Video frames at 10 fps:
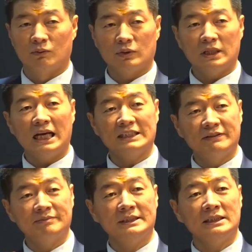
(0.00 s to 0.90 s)
For the last
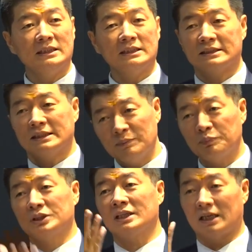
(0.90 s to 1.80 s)
50 years, still
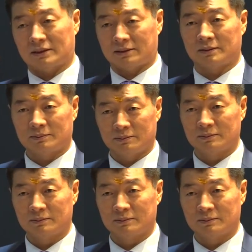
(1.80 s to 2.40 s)
pushing us.